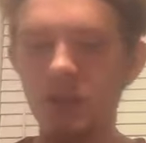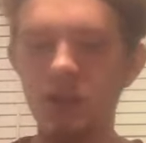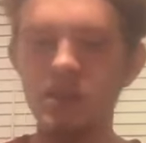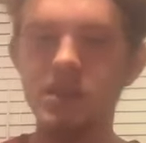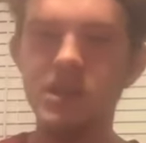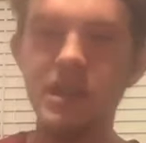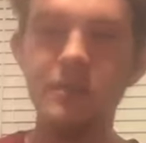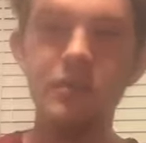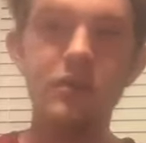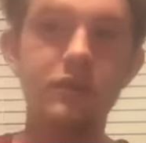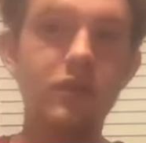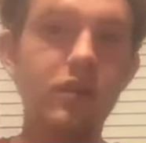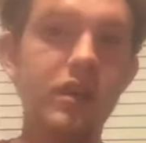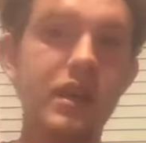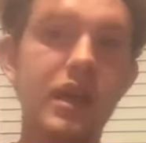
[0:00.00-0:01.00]
and Sammy
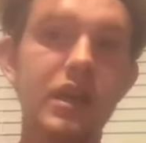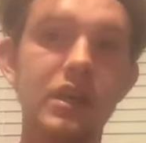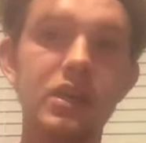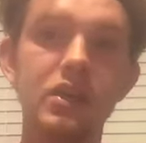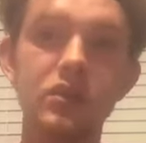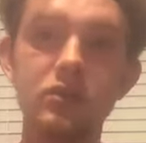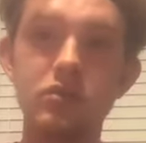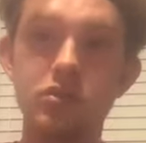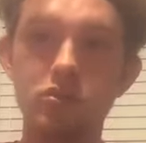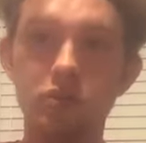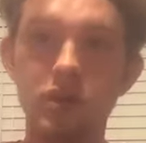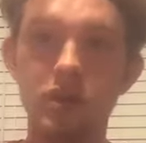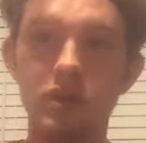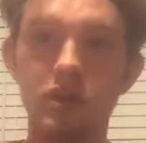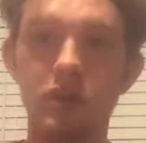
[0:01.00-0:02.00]
Guevara got a huge
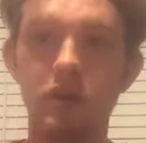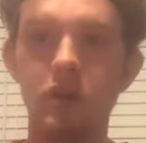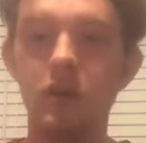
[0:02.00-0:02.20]
win